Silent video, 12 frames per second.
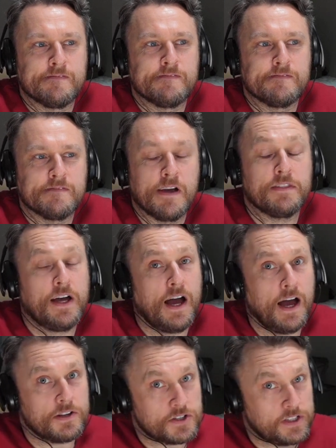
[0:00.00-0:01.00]
Yeah,
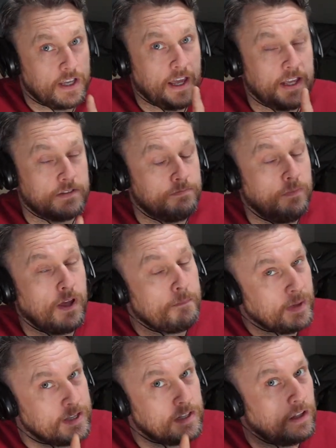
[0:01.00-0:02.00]
that
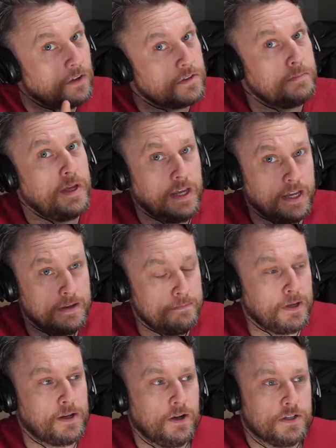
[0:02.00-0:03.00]
means a lot to me, Ian,
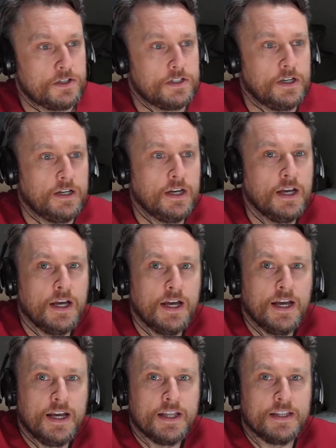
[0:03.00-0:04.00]
because
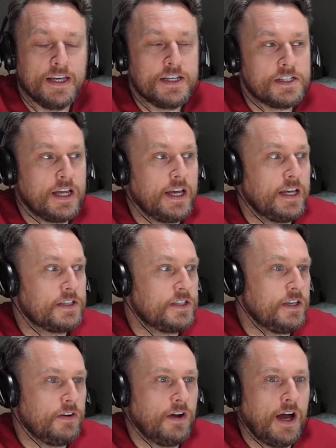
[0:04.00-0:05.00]
these days,
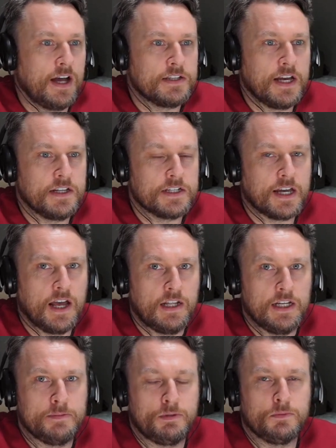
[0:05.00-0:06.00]
I tend to get
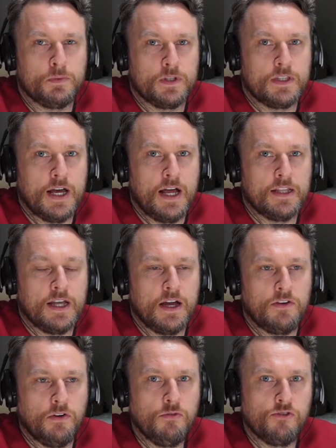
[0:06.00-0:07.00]
labeled with that
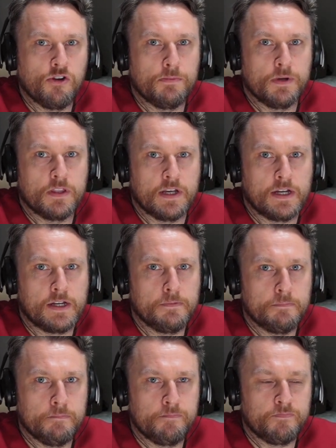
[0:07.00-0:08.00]
YouTuber thing
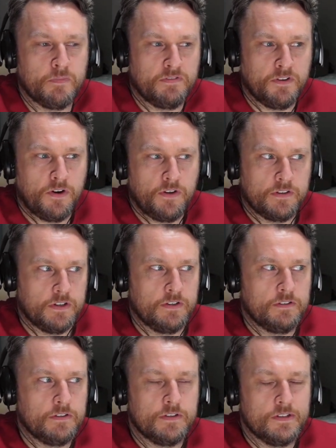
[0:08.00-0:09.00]
before
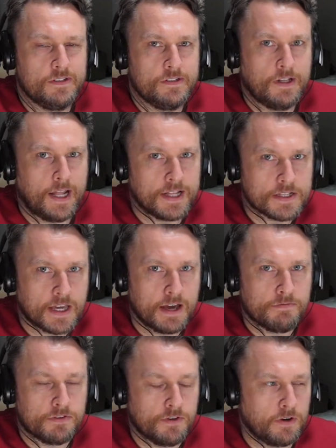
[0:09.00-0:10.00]
the
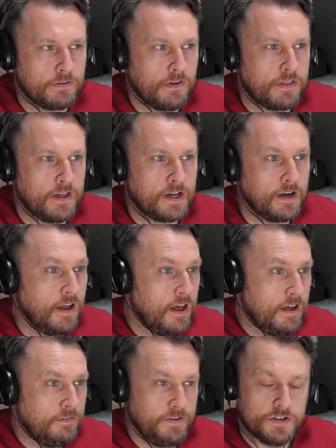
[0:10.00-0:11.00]
landscape photography thing. And
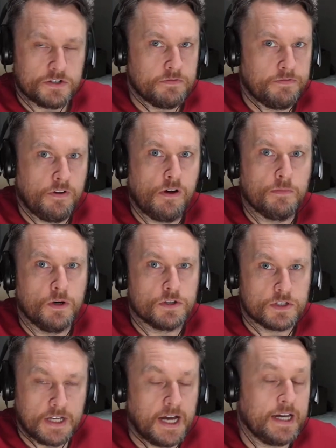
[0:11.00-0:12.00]
first and
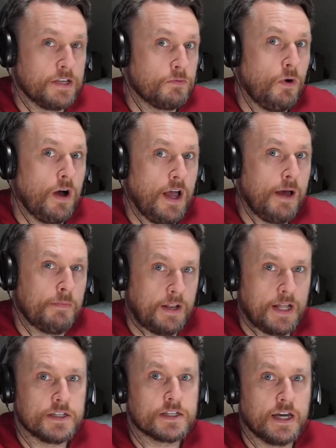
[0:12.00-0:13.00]
foremost, that is what I am, a
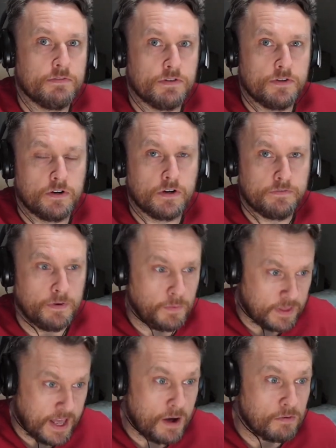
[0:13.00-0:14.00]
landscape photographer.
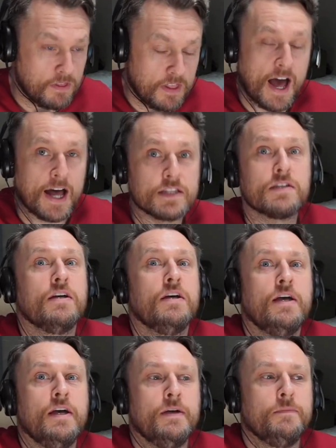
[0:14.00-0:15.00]
Without that,
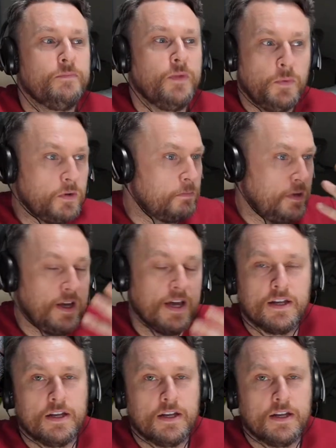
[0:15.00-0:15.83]
there wouldn't be any of